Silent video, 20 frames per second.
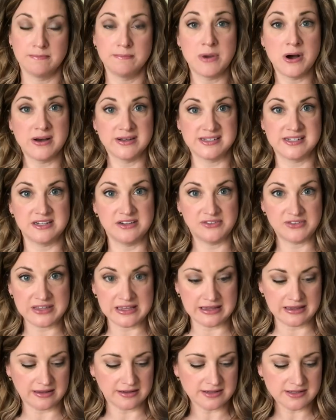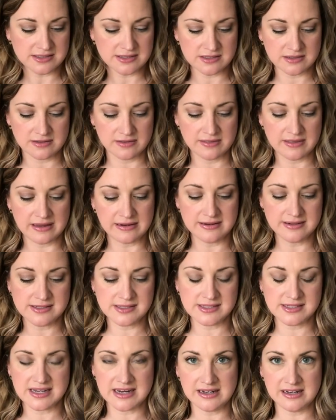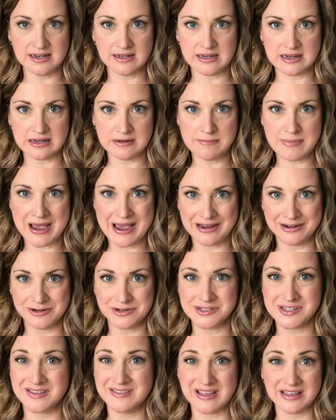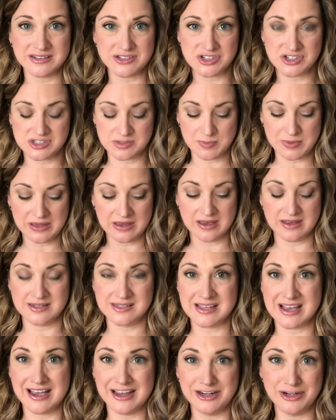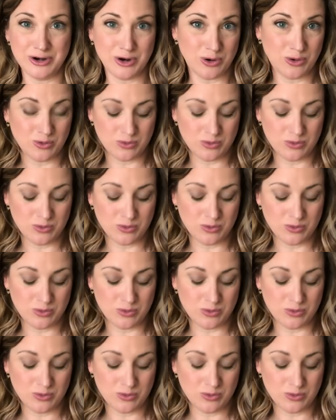positive ease that is stated in patterns, and that's just because I